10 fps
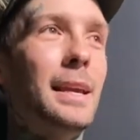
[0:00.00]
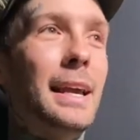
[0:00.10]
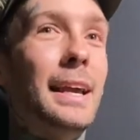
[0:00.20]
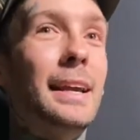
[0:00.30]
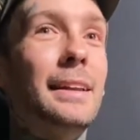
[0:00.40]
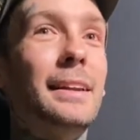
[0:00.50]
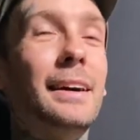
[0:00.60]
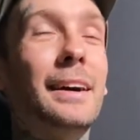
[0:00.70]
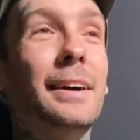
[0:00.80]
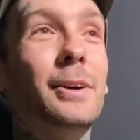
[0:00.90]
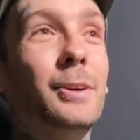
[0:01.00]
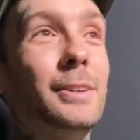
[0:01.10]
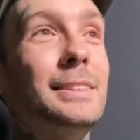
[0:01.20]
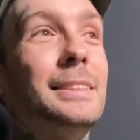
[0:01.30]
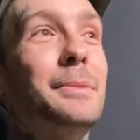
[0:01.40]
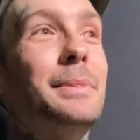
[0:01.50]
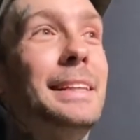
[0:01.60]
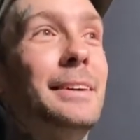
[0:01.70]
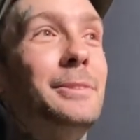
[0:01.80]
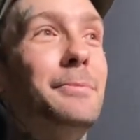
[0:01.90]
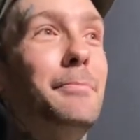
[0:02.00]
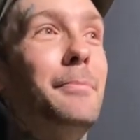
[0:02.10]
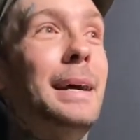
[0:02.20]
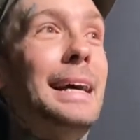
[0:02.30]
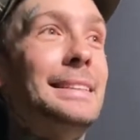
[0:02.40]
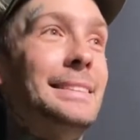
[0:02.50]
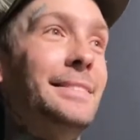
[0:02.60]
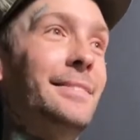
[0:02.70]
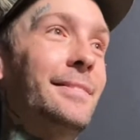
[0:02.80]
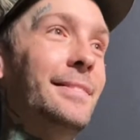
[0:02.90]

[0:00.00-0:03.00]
and I hooked something that was massive.